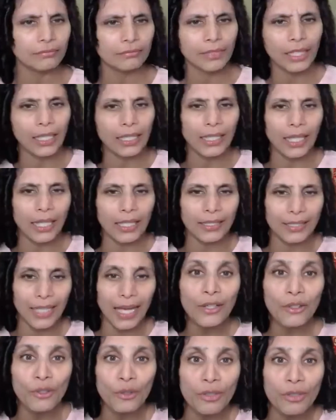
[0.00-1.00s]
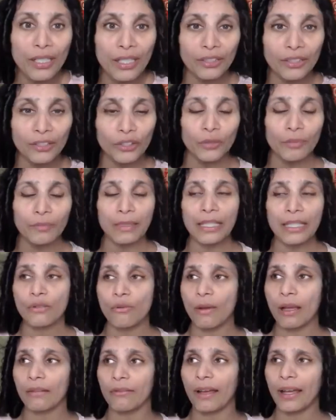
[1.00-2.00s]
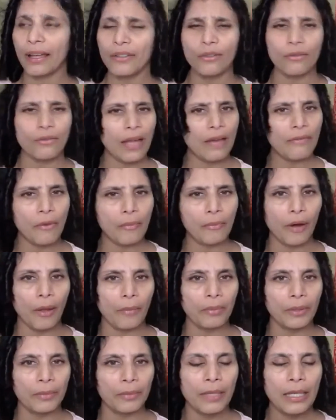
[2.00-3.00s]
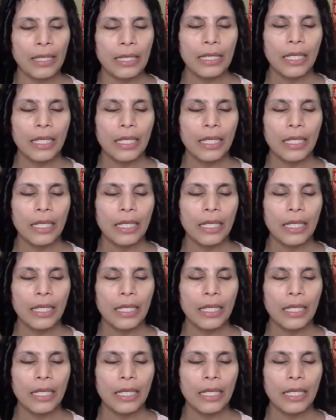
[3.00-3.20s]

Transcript: I do consume B12. I don't have a problem.